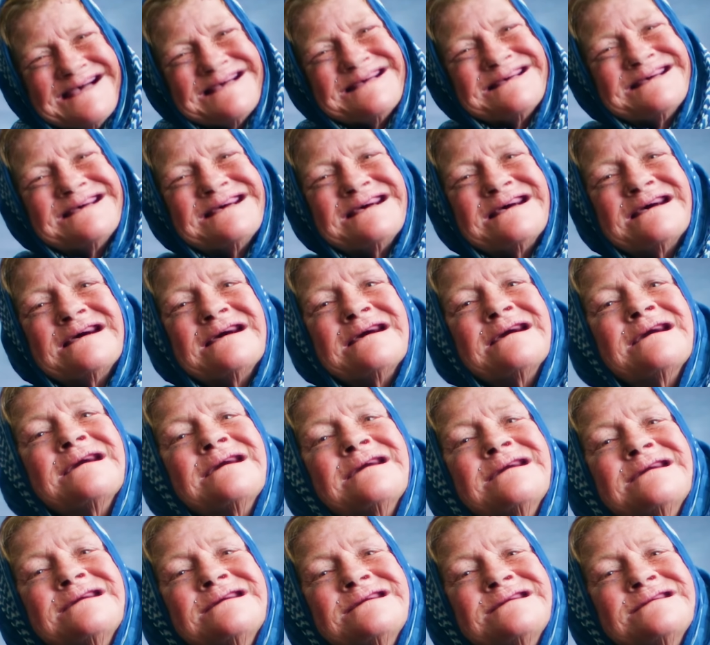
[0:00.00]

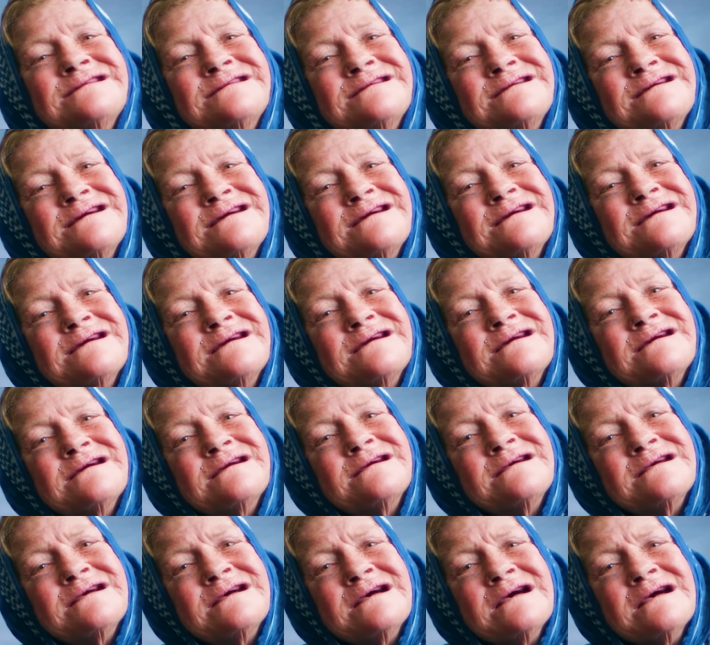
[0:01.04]
(silence)